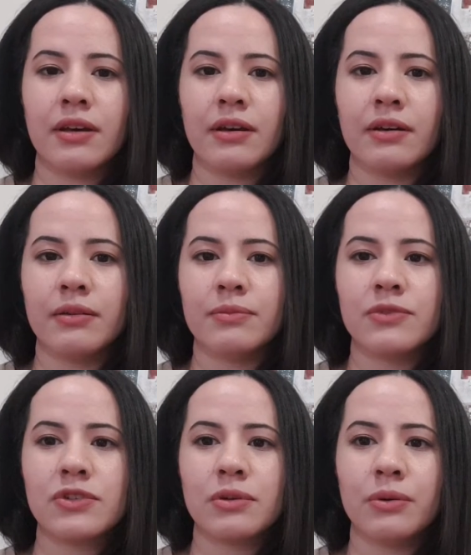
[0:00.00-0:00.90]

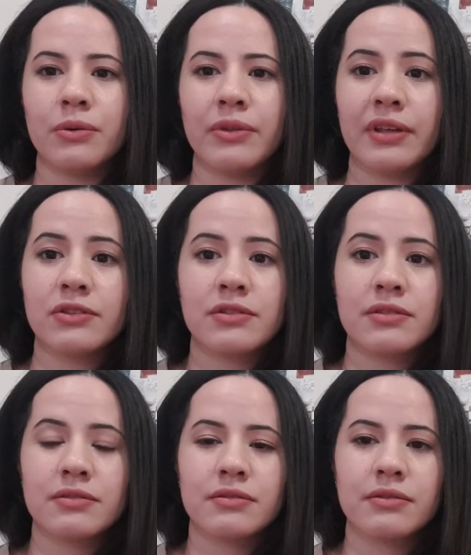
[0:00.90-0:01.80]
So
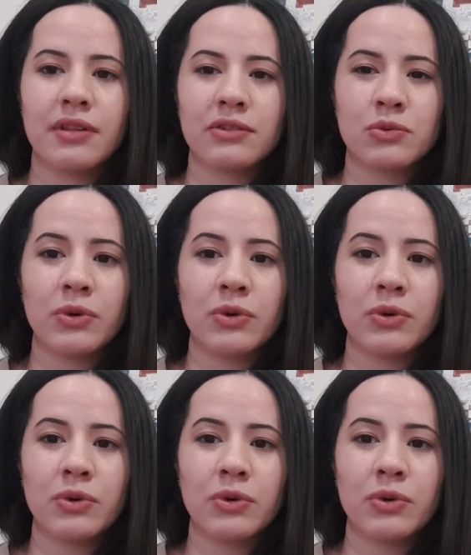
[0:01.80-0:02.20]
that's